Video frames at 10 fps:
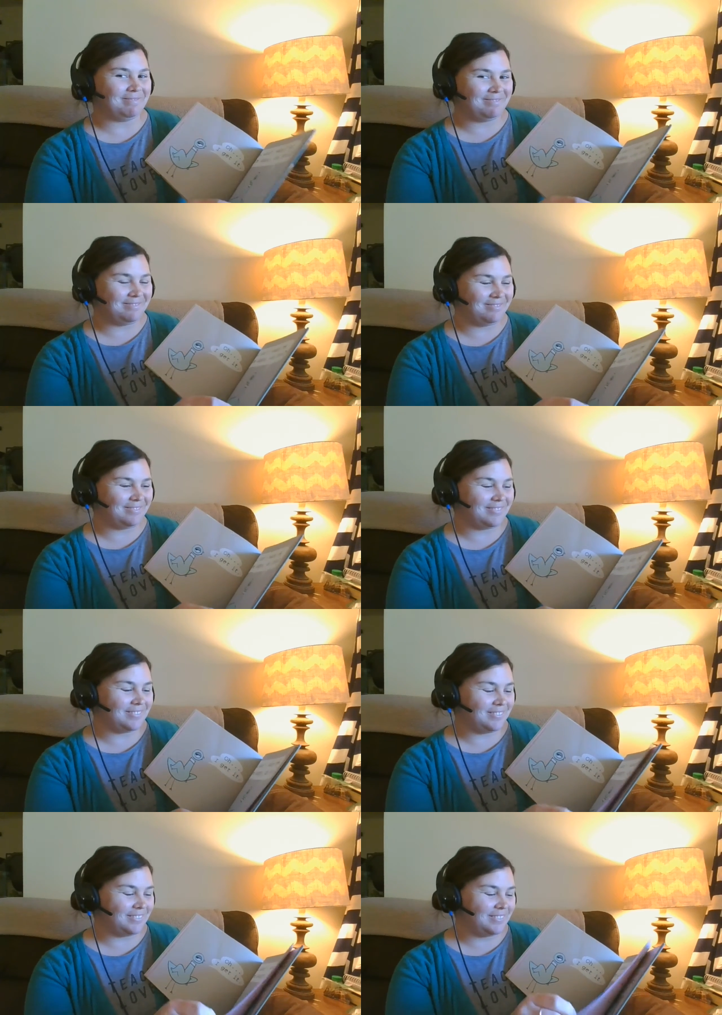
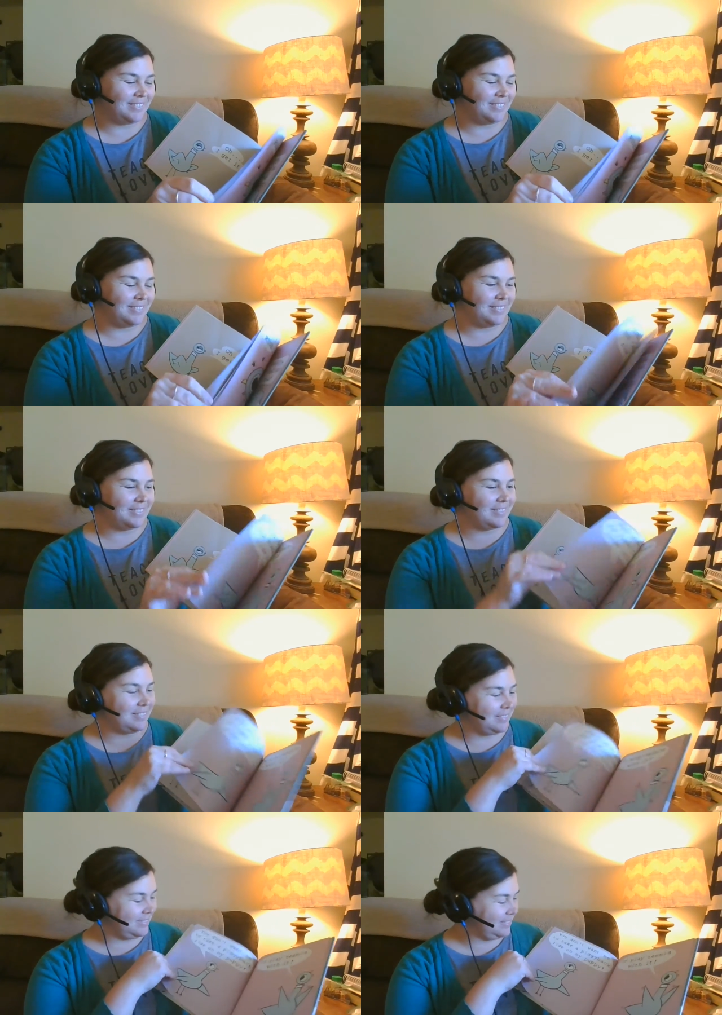
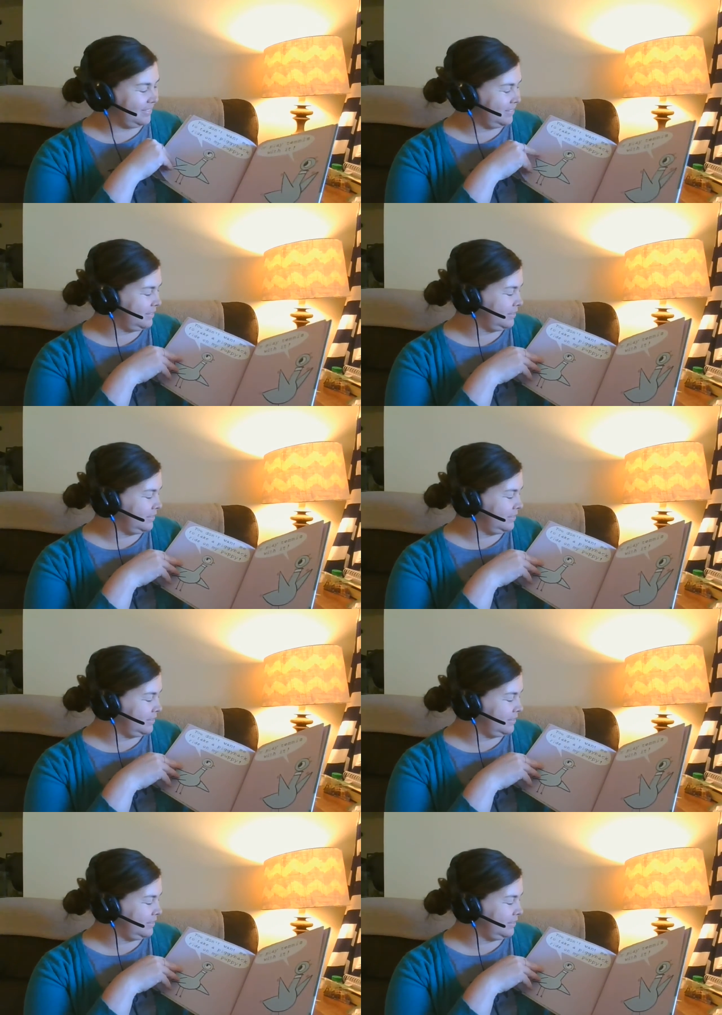No one is speaking in this clip.